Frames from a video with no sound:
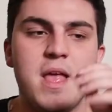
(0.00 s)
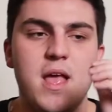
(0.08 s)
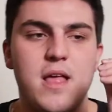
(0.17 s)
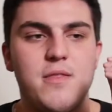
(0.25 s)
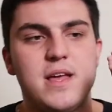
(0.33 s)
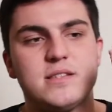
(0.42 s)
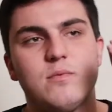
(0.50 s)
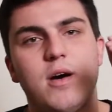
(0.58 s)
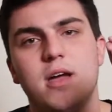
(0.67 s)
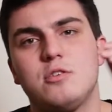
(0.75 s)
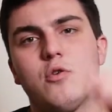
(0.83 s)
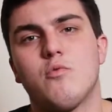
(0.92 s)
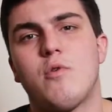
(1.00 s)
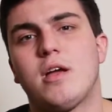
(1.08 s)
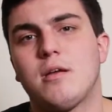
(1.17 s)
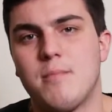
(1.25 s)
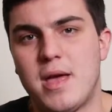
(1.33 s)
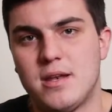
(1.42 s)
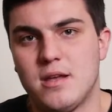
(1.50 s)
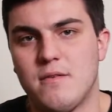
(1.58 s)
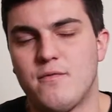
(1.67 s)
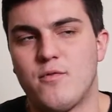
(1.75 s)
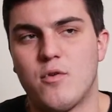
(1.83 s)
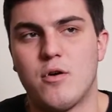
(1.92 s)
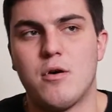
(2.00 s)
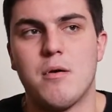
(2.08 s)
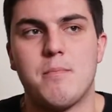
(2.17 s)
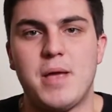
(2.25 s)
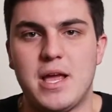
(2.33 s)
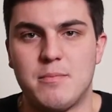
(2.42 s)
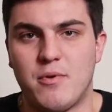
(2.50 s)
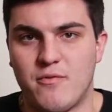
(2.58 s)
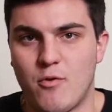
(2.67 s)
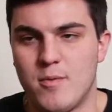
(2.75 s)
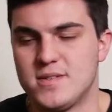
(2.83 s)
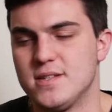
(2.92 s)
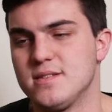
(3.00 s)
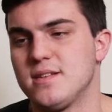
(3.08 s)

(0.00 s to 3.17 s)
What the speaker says: And that's why I don't recommend it for paid performances.